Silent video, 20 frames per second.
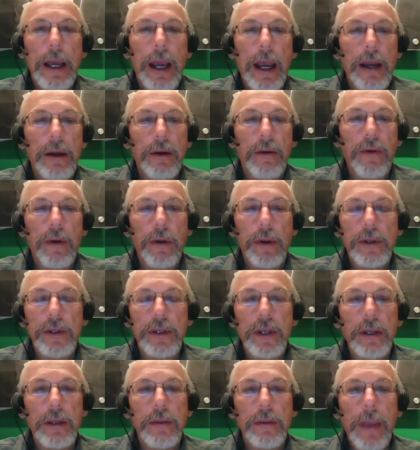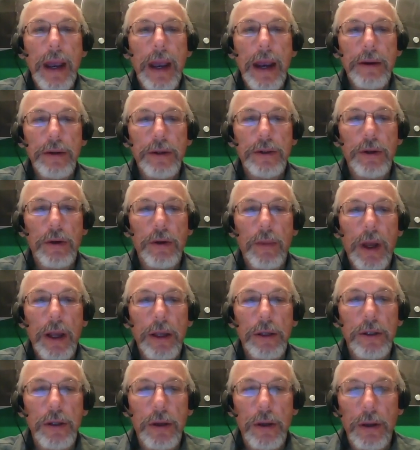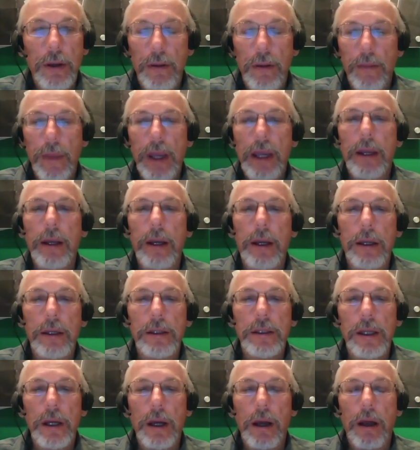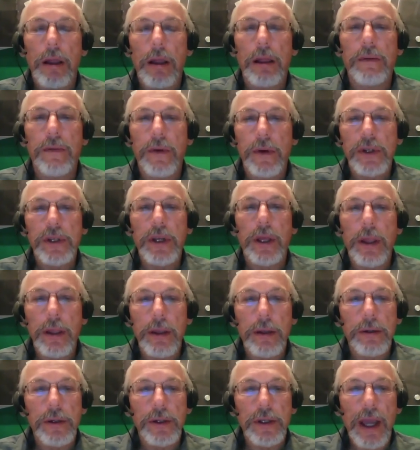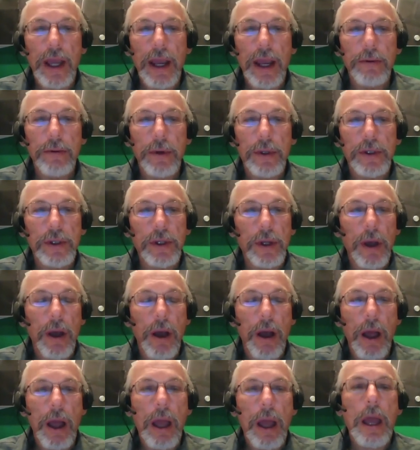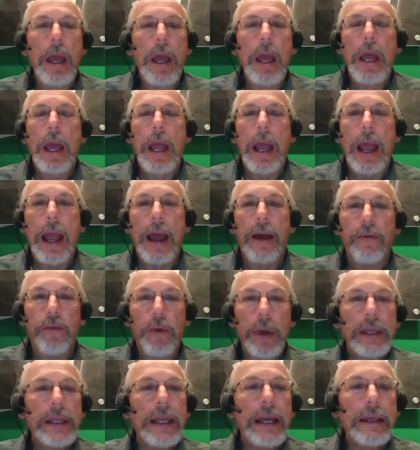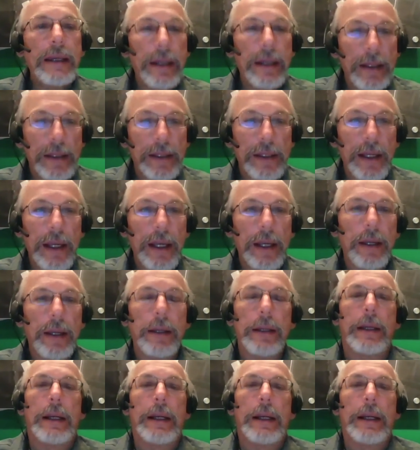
interference didn't matter so much, because all of our cellular standards have redundancy,